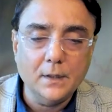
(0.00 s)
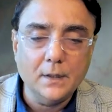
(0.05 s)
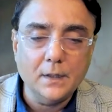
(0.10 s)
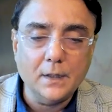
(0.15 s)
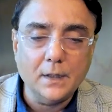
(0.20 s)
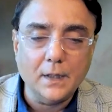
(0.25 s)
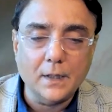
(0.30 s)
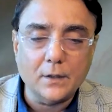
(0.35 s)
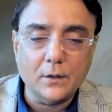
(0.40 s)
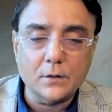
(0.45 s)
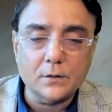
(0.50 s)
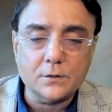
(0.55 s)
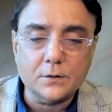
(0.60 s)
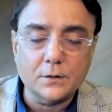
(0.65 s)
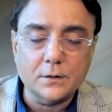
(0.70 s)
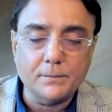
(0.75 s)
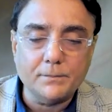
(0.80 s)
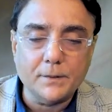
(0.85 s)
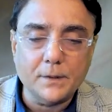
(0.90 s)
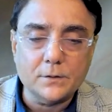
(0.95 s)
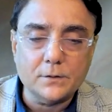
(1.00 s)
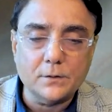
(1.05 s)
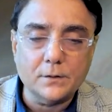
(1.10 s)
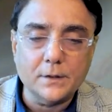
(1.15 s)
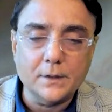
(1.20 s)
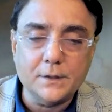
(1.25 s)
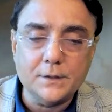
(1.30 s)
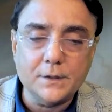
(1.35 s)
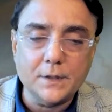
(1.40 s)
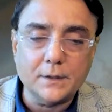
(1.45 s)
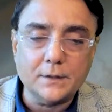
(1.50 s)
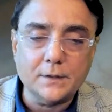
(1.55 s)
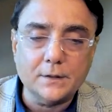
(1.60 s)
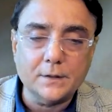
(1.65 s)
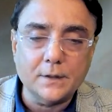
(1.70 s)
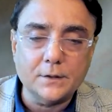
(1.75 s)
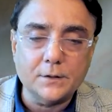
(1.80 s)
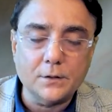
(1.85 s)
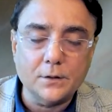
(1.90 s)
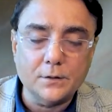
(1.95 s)
and also depends on the injector
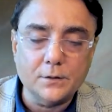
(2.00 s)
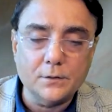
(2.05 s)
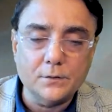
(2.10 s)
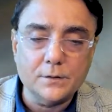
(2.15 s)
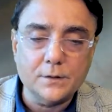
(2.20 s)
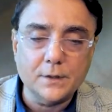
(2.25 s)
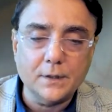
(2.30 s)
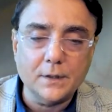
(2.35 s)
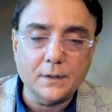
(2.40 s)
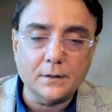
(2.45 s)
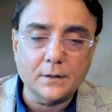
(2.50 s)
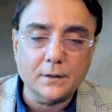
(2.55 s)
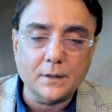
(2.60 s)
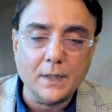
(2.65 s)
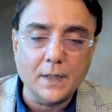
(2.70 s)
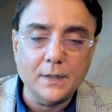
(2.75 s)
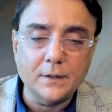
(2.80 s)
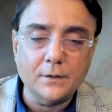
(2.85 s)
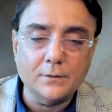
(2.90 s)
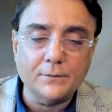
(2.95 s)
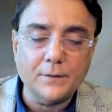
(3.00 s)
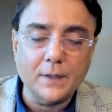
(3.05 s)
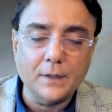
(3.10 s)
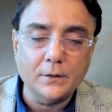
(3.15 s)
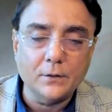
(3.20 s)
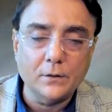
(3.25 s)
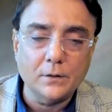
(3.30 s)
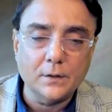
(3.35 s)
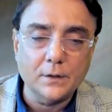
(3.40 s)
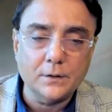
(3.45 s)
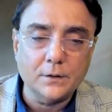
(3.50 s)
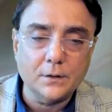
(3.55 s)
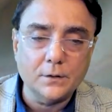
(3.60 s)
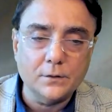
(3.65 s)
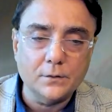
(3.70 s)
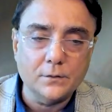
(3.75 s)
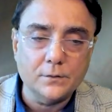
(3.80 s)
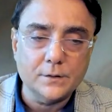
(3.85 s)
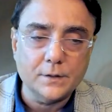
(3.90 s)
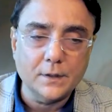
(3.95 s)
that you are using and the kind of IOL that you are
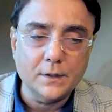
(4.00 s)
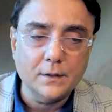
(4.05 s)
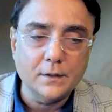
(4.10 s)
using.